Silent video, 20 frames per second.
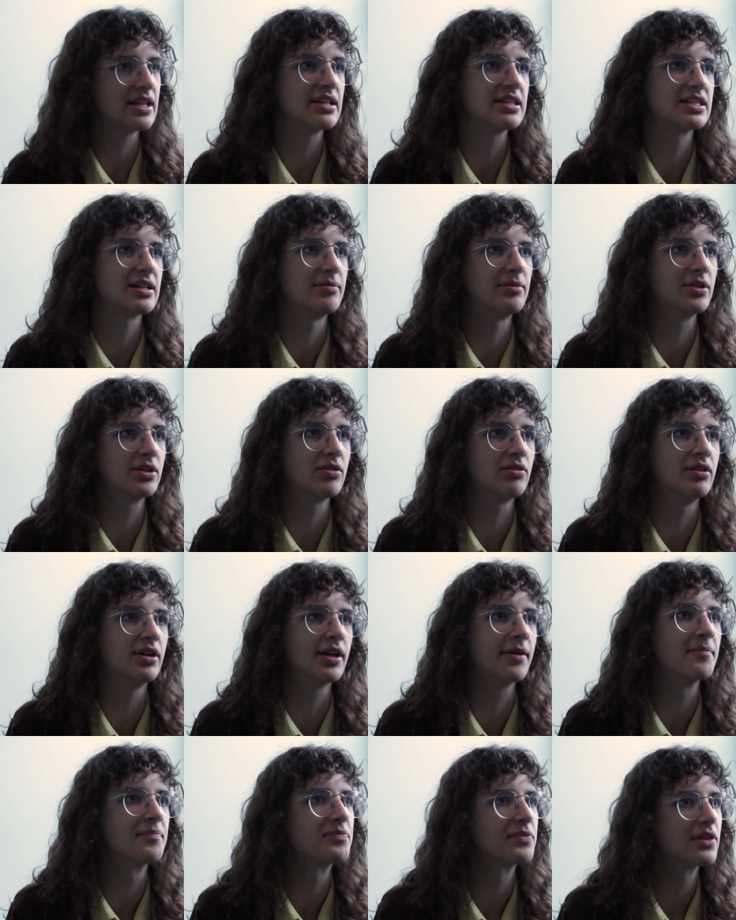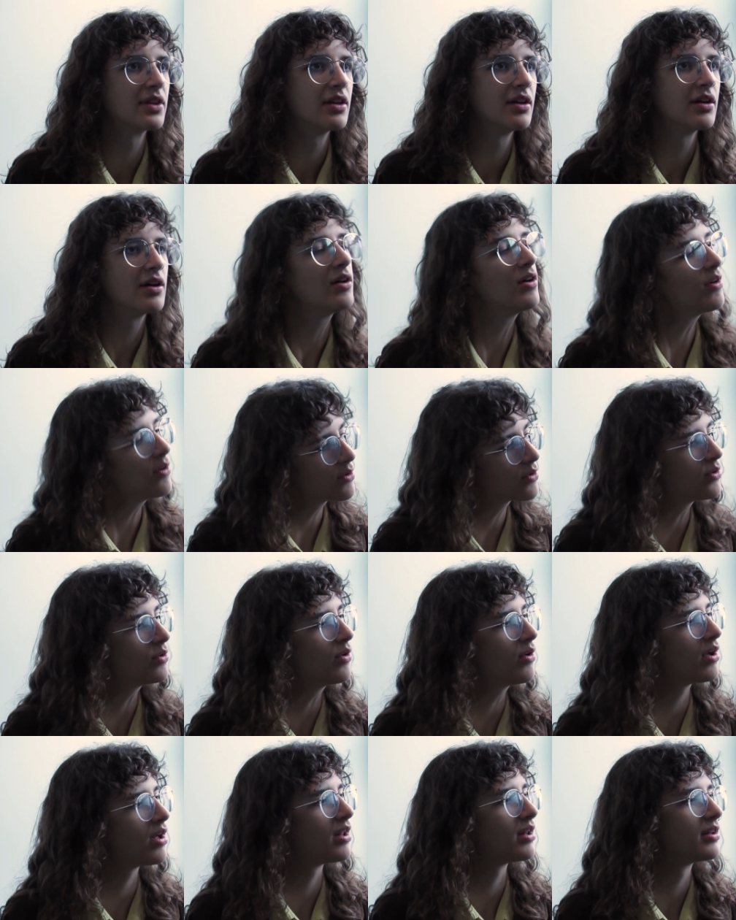then someone mm-hmm. going, Oh
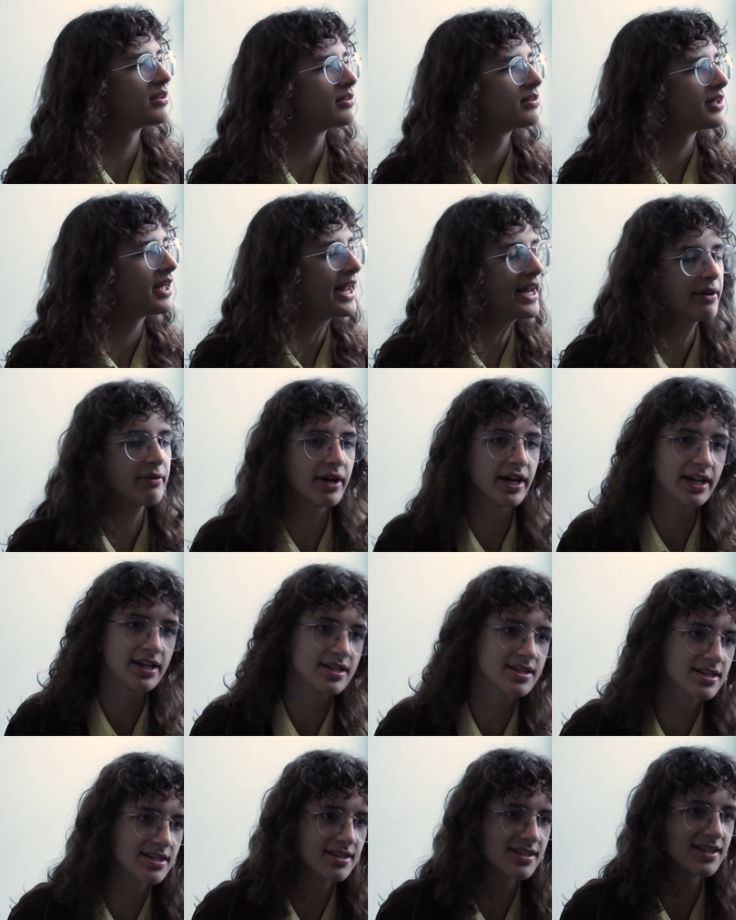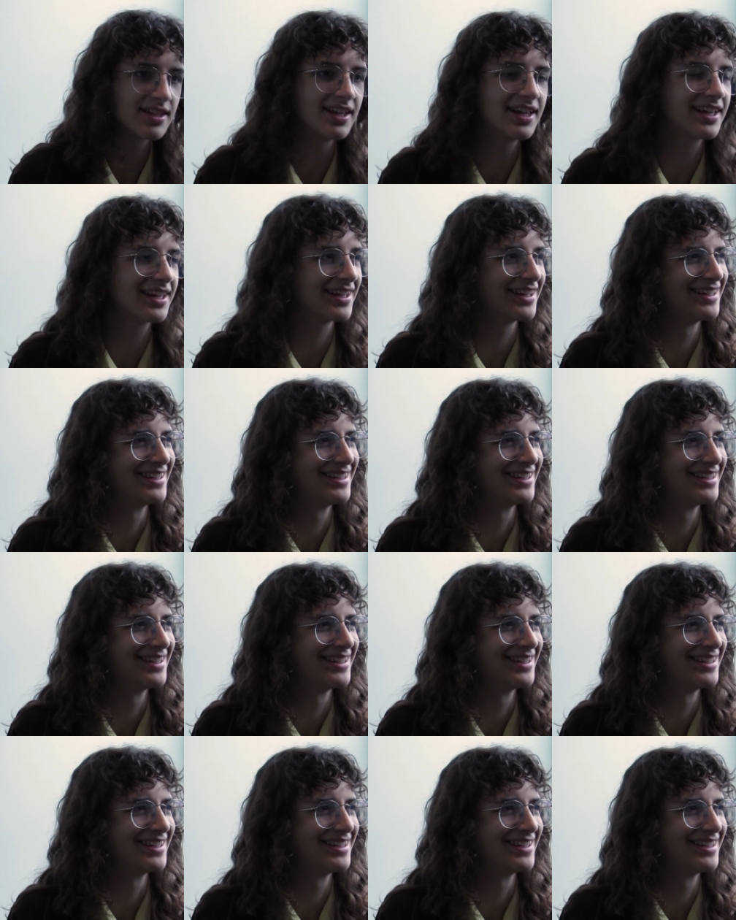cool. Anyways, like